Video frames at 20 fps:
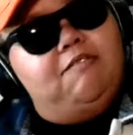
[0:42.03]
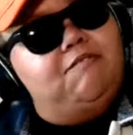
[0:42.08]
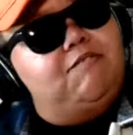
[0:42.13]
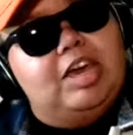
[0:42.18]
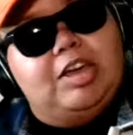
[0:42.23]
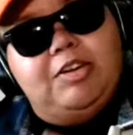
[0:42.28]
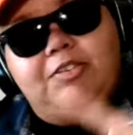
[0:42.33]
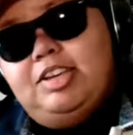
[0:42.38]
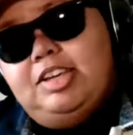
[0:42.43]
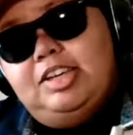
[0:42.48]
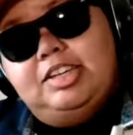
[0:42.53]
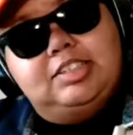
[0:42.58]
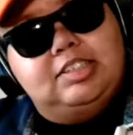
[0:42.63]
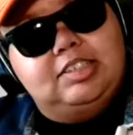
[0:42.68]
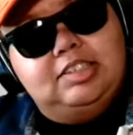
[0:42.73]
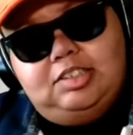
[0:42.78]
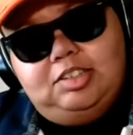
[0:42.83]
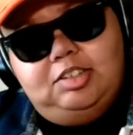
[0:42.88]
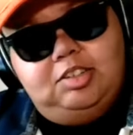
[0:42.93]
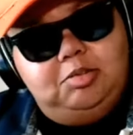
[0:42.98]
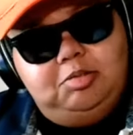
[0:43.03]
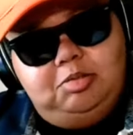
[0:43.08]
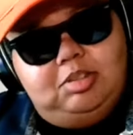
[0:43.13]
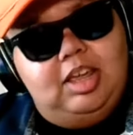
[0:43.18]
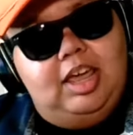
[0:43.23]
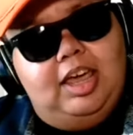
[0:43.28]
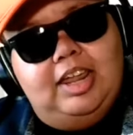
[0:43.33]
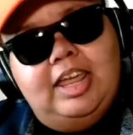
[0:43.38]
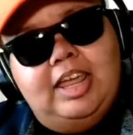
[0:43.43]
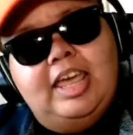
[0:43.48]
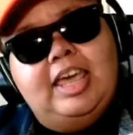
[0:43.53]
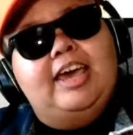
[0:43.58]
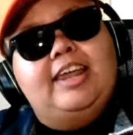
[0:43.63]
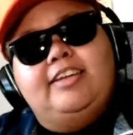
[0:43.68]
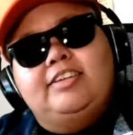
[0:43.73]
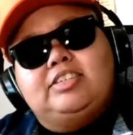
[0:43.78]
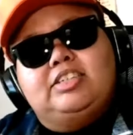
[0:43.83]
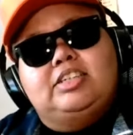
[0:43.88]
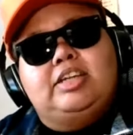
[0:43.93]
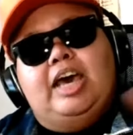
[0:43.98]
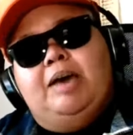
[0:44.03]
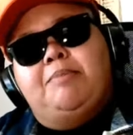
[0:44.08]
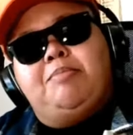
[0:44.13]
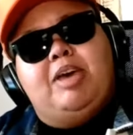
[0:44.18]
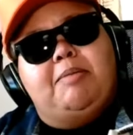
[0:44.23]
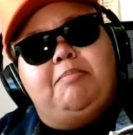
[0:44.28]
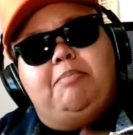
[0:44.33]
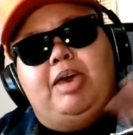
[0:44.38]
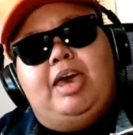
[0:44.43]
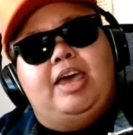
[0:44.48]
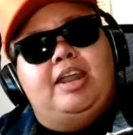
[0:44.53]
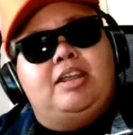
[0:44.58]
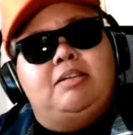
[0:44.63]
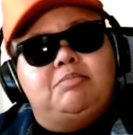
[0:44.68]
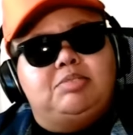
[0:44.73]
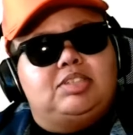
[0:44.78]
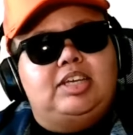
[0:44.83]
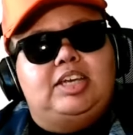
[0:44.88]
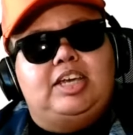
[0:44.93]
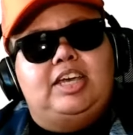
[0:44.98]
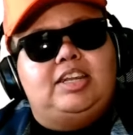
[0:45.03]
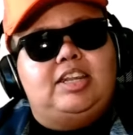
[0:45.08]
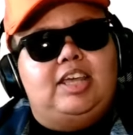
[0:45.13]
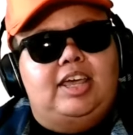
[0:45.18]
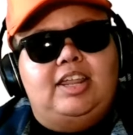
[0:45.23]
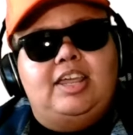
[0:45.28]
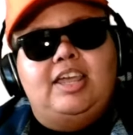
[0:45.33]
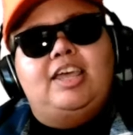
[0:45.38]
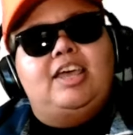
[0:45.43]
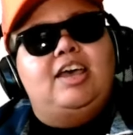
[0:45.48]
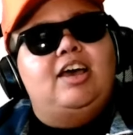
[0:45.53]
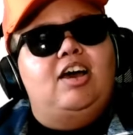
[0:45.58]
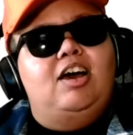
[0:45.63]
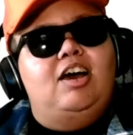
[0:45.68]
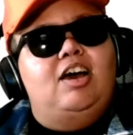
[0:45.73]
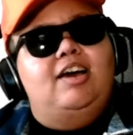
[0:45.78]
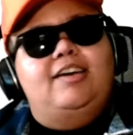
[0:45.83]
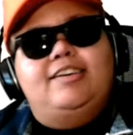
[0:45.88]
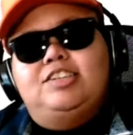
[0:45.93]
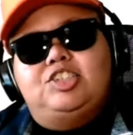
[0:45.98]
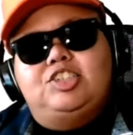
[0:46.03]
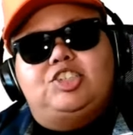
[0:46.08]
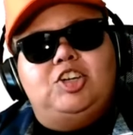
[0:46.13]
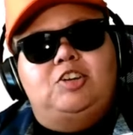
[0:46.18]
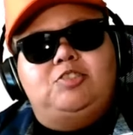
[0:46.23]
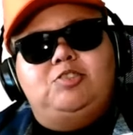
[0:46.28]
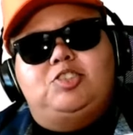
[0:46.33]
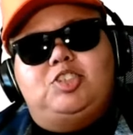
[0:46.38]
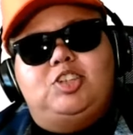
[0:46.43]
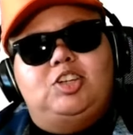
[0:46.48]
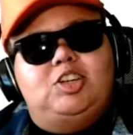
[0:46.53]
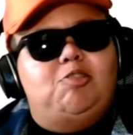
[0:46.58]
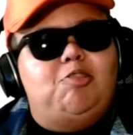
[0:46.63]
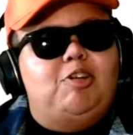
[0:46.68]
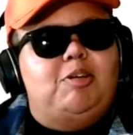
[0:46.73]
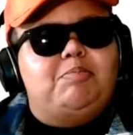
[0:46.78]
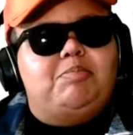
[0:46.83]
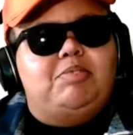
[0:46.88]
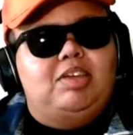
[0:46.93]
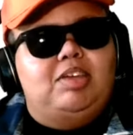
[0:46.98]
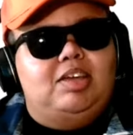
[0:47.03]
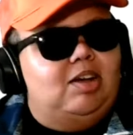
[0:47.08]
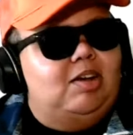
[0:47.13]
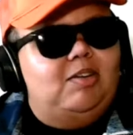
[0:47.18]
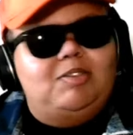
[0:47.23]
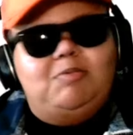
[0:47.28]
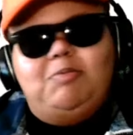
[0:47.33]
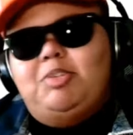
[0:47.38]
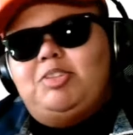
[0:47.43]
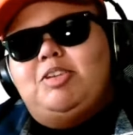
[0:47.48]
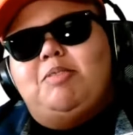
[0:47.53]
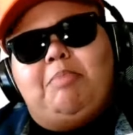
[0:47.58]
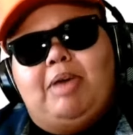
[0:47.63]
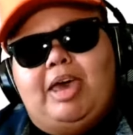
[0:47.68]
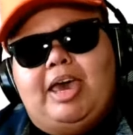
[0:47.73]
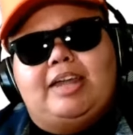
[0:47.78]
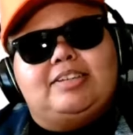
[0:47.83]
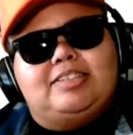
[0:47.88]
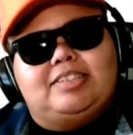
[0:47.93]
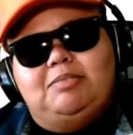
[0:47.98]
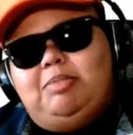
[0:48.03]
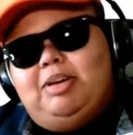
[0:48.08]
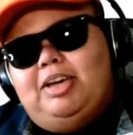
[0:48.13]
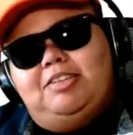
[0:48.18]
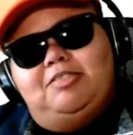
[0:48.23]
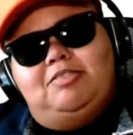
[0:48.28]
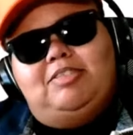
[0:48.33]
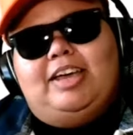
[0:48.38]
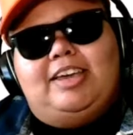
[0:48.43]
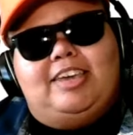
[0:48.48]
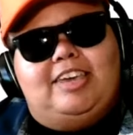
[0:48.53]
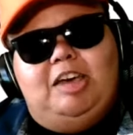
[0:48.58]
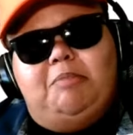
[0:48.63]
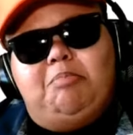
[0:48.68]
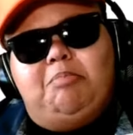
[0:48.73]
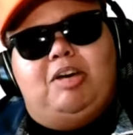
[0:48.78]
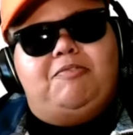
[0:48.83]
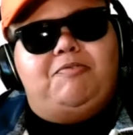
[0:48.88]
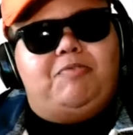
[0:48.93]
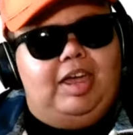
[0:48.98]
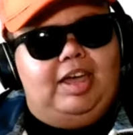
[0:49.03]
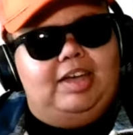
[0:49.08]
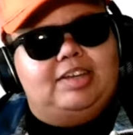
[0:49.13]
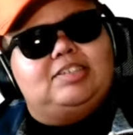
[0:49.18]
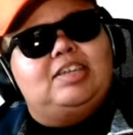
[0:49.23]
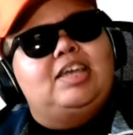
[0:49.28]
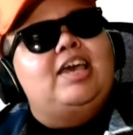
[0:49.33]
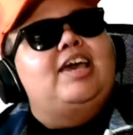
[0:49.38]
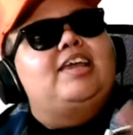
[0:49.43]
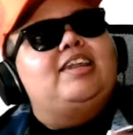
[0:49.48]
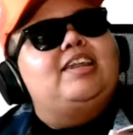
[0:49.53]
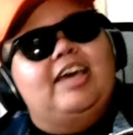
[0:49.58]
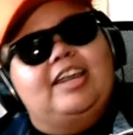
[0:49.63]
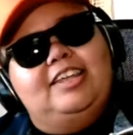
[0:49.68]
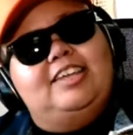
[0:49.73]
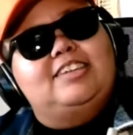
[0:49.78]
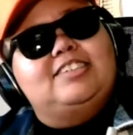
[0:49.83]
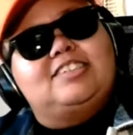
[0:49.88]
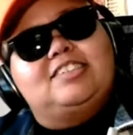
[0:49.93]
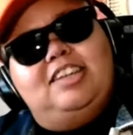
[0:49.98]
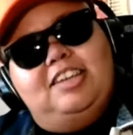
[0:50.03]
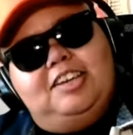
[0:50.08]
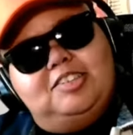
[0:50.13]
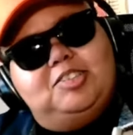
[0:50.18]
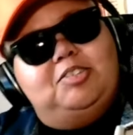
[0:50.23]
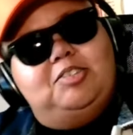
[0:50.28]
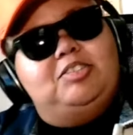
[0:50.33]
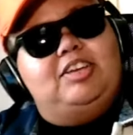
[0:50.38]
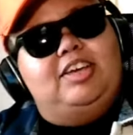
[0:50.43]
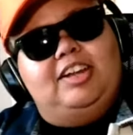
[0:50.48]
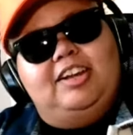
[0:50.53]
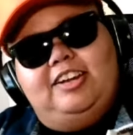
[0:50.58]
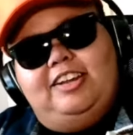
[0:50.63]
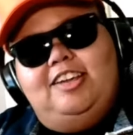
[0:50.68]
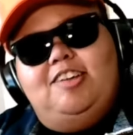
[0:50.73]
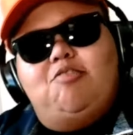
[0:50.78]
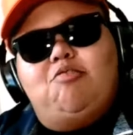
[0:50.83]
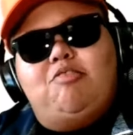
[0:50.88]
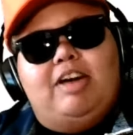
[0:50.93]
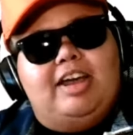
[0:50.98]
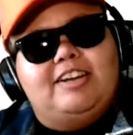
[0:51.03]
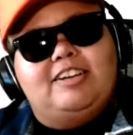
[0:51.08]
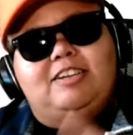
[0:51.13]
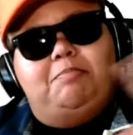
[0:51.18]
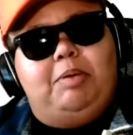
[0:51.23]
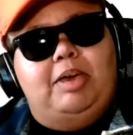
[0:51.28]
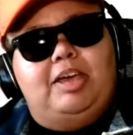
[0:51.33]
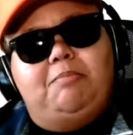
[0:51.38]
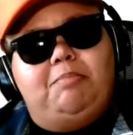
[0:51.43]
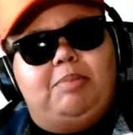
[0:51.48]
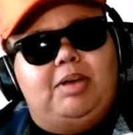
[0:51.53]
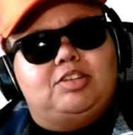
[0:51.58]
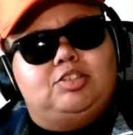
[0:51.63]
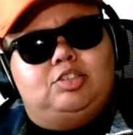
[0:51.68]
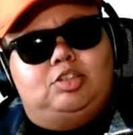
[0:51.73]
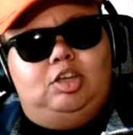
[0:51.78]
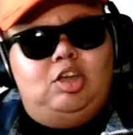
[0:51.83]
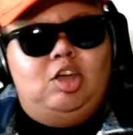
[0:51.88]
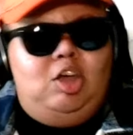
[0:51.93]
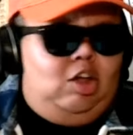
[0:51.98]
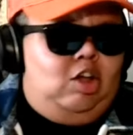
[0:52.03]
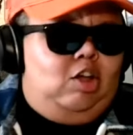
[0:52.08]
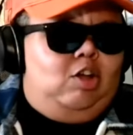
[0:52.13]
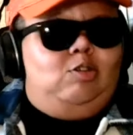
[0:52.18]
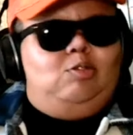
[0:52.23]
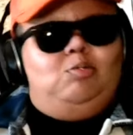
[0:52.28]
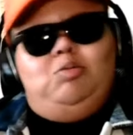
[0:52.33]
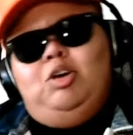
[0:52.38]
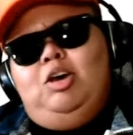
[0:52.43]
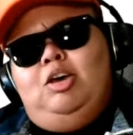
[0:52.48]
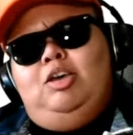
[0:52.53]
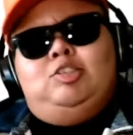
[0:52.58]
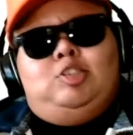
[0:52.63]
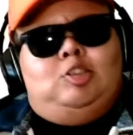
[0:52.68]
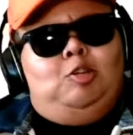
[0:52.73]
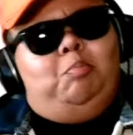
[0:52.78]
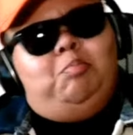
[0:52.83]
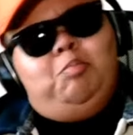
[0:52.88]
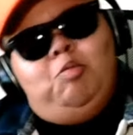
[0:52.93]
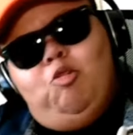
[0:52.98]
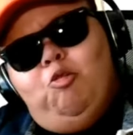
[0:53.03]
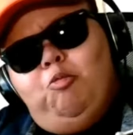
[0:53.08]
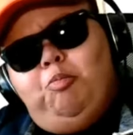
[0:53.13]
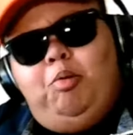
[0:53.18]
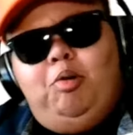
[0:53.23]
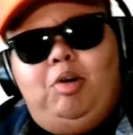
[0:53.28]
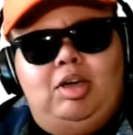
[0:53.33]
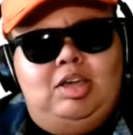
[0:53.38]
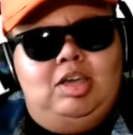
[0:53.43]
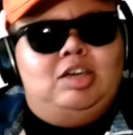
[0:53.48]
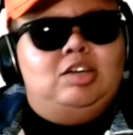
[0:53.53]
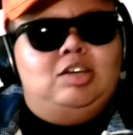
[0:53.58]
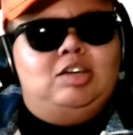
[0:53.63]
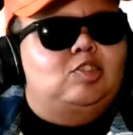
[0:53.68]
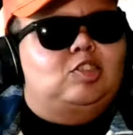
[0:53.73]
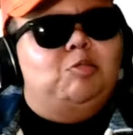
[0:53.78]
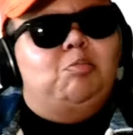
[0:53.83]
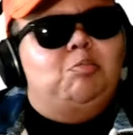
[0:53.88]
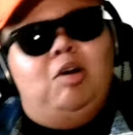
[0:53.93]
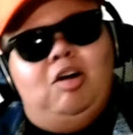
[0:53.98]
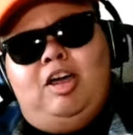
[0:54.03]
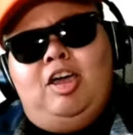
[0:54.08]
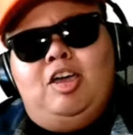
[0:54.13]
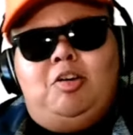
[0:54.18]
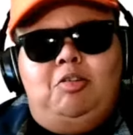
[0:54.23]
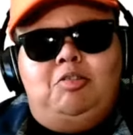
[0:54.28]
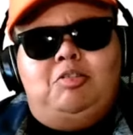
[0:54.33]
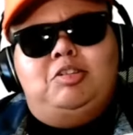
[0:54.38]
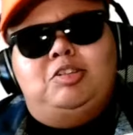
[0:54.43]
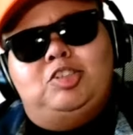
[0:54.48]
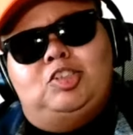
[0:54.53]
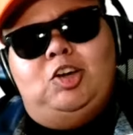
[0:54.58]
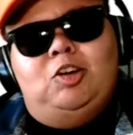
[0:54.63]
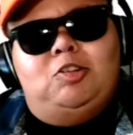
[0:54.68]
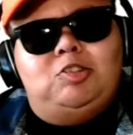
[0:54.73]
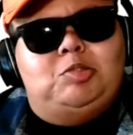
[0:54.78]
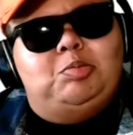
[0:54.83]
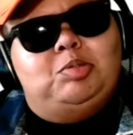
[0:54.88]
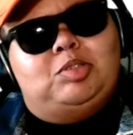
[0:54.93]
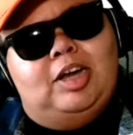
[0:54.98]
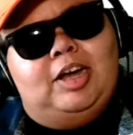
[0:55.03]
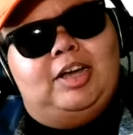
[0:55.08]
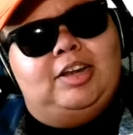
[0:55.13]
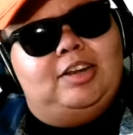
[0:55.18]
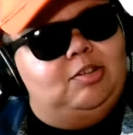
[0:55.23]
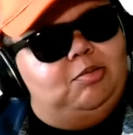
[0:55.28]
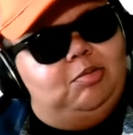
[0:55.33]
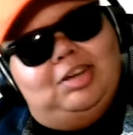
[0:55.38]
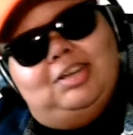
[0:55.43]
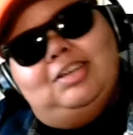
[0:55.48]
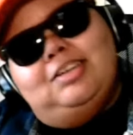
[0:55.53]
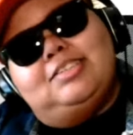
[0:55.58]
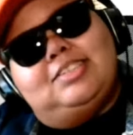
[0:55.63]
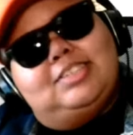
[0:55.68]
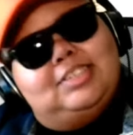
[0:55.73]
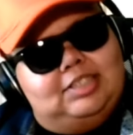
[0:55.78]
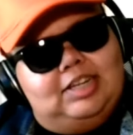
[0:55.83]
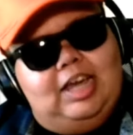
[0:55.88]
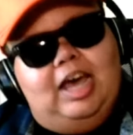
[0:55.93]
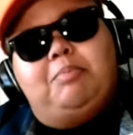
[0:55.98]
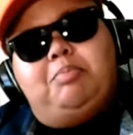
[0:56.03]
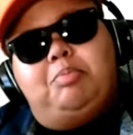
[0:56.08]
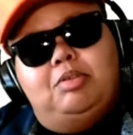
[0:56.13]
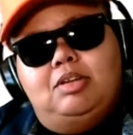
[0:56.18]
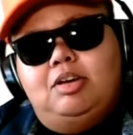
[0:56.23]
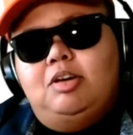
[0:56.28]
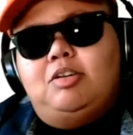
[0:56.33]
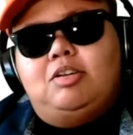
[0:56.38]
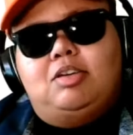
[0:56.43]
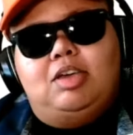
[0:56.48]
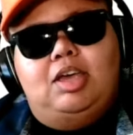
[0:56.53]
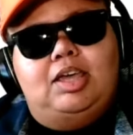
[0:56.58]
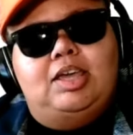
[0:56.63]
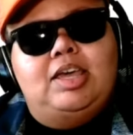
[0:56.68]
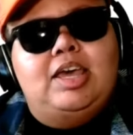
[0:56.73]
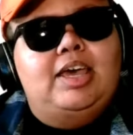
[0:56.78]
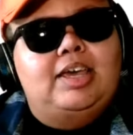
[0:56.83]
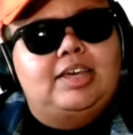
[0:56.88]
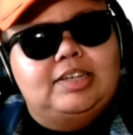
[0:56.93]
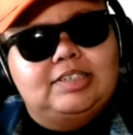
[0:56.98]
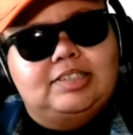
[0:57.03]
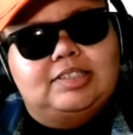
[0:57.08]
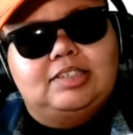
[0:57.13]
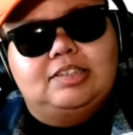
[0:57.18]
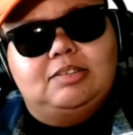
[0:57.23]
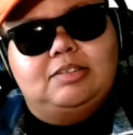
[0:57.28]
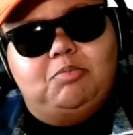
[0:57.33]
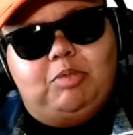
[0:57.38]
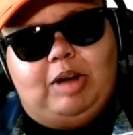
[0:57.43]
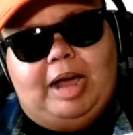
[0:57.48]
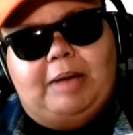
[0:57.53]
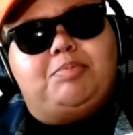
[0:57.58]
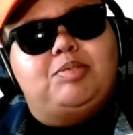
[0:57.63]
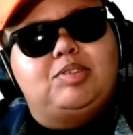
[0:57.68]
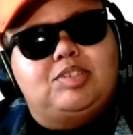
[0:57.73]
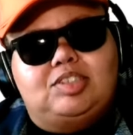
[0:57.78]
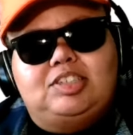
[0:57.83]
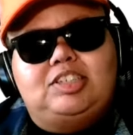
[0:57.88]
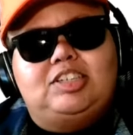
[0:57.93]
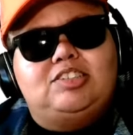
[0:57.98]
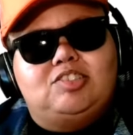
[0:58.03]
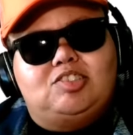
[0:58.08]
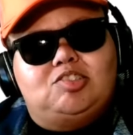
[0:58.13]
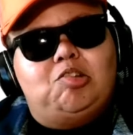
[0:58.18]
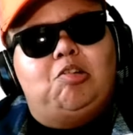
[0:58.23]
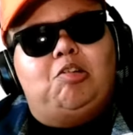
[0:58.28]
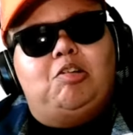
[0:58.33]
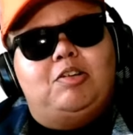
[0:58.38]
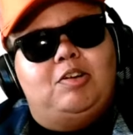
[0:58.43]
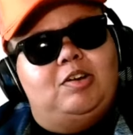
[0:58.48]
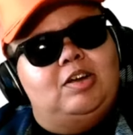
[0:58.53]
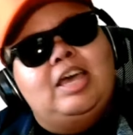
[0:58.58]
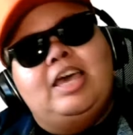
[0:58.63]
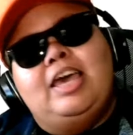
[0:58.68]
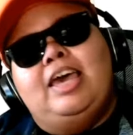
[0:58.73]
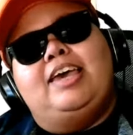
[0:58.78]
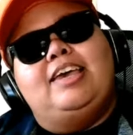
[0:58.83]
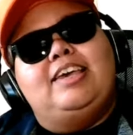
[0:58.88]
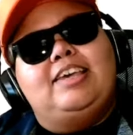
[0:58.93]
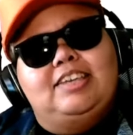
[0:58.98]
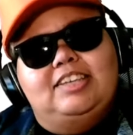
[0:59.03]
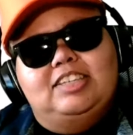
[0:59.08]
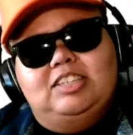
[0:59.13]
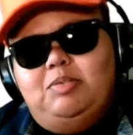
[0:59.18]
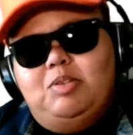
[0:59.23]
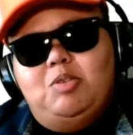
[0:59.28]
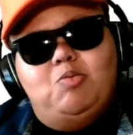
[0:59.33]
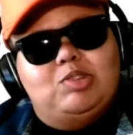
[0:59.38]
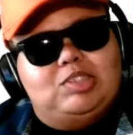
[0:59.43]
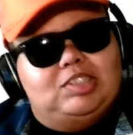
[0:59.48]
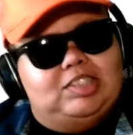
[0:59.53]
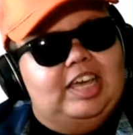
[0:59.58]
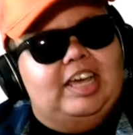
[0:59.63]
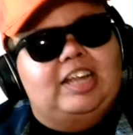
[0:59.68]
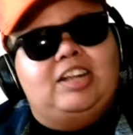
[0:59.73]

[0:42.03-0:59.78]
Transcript: Very easy to do that. And there's a lot. I'm not mad him saying that uh, his jersey shouldn't go up there. When you're mad at somebody, you're not caring about facts. Now there's niggas on the internet who I debate about saying well, it's a mute point because DeMar ain't gonna get his jersey retired anyway. Stop it, okay? He's the Raptors' leading scorer. He is. He was there